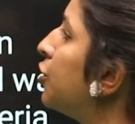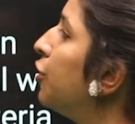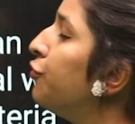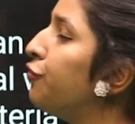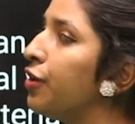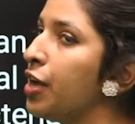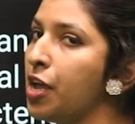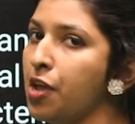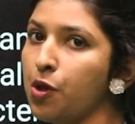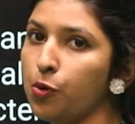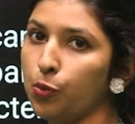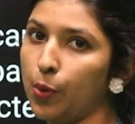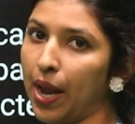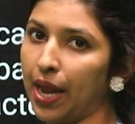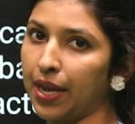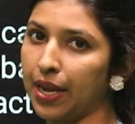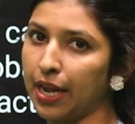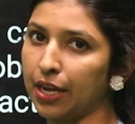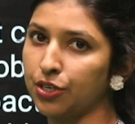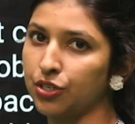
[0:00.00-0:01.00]
of
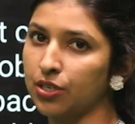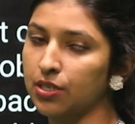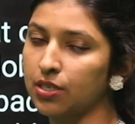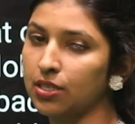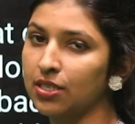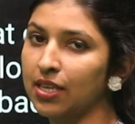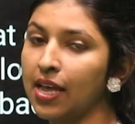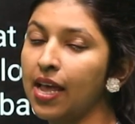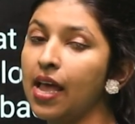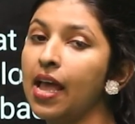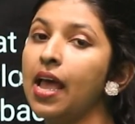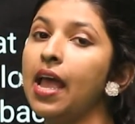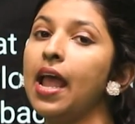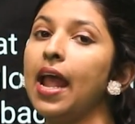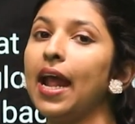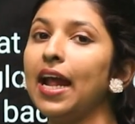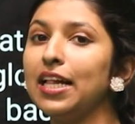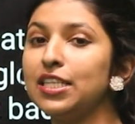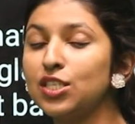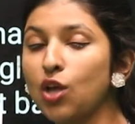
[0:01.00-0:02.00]
variations.
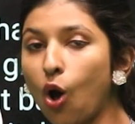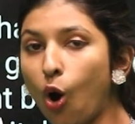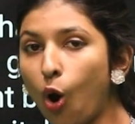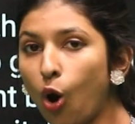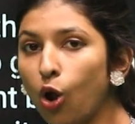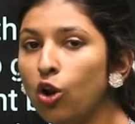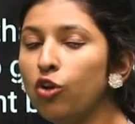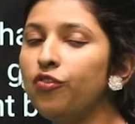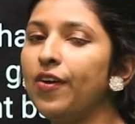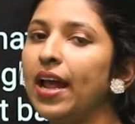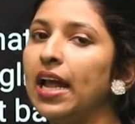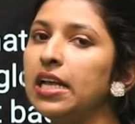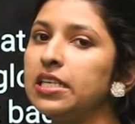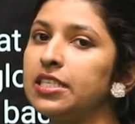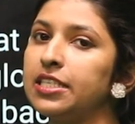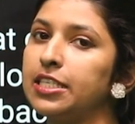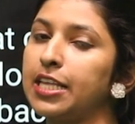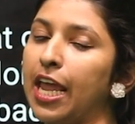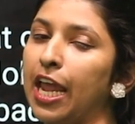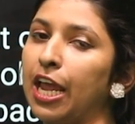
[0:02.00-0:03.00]
It's always
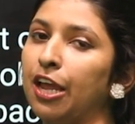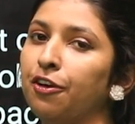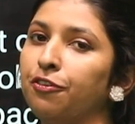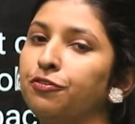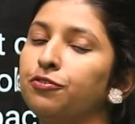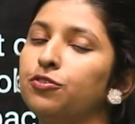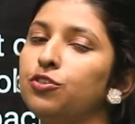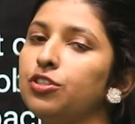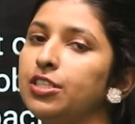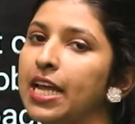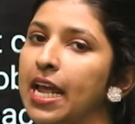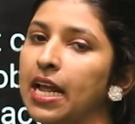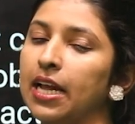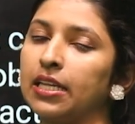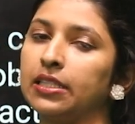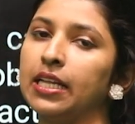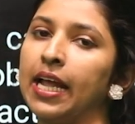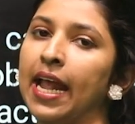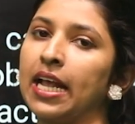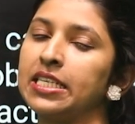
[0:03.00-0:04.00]
safe to take
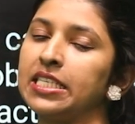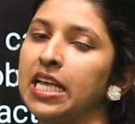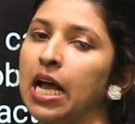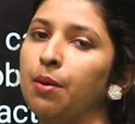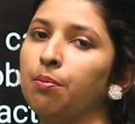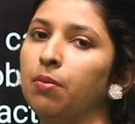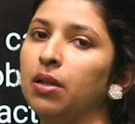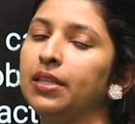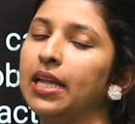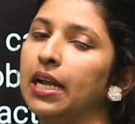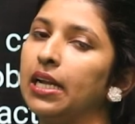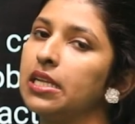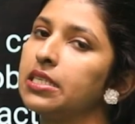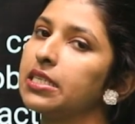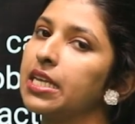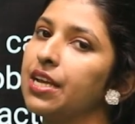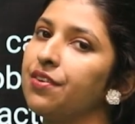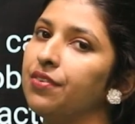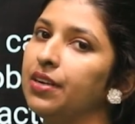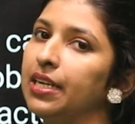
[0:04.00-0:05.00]
the example that is
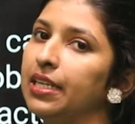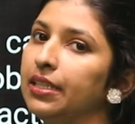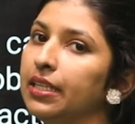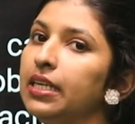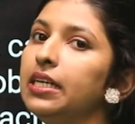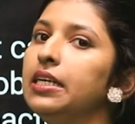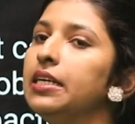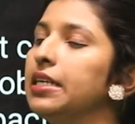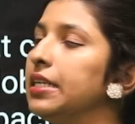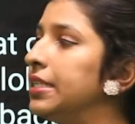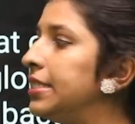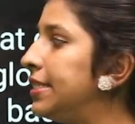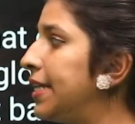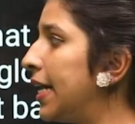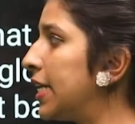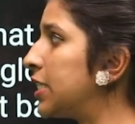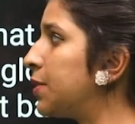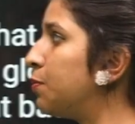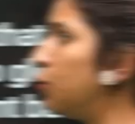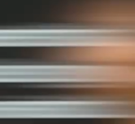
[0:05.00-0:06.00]
given in the
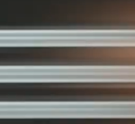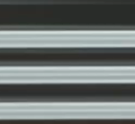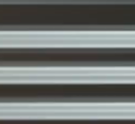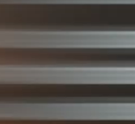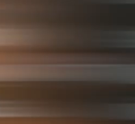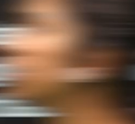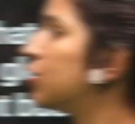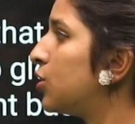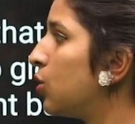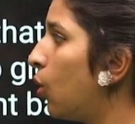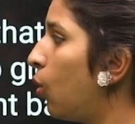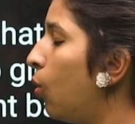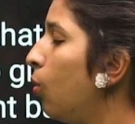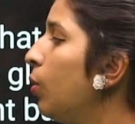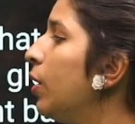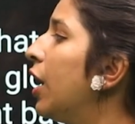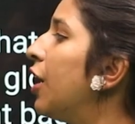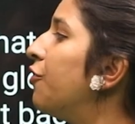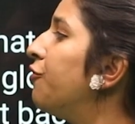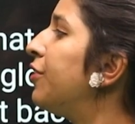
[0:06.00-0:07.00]
textbook.
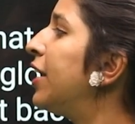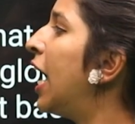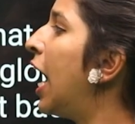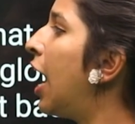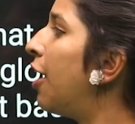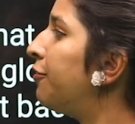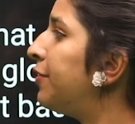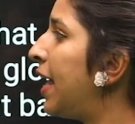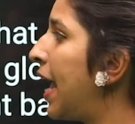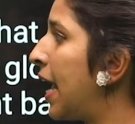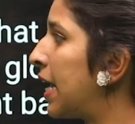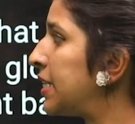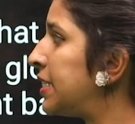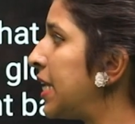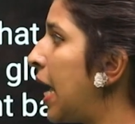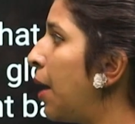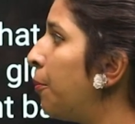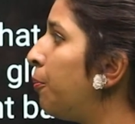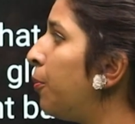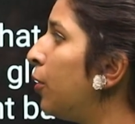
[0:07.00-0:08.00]
So we have the
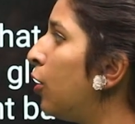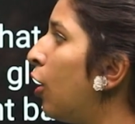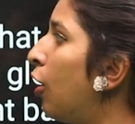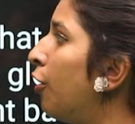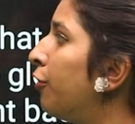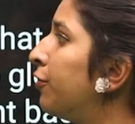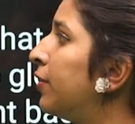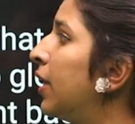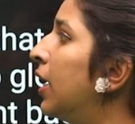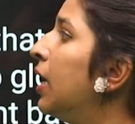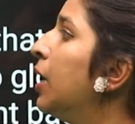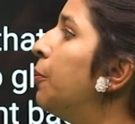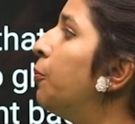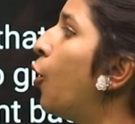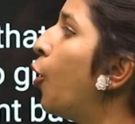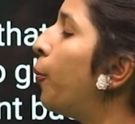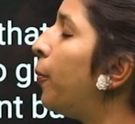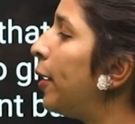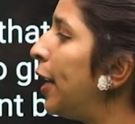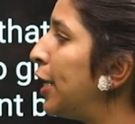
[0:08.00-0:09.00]
example of the
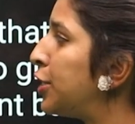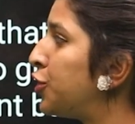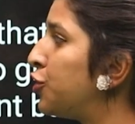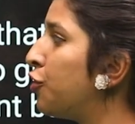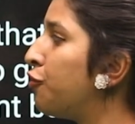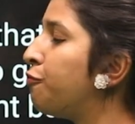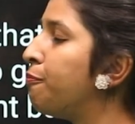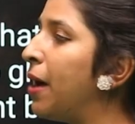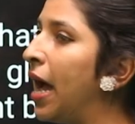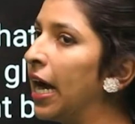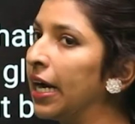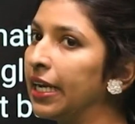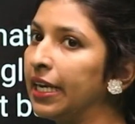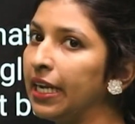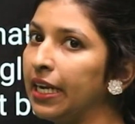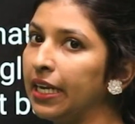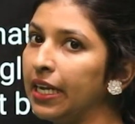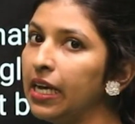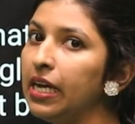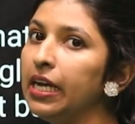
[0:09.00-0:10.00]
population of
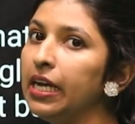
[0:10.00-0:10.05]
bacteria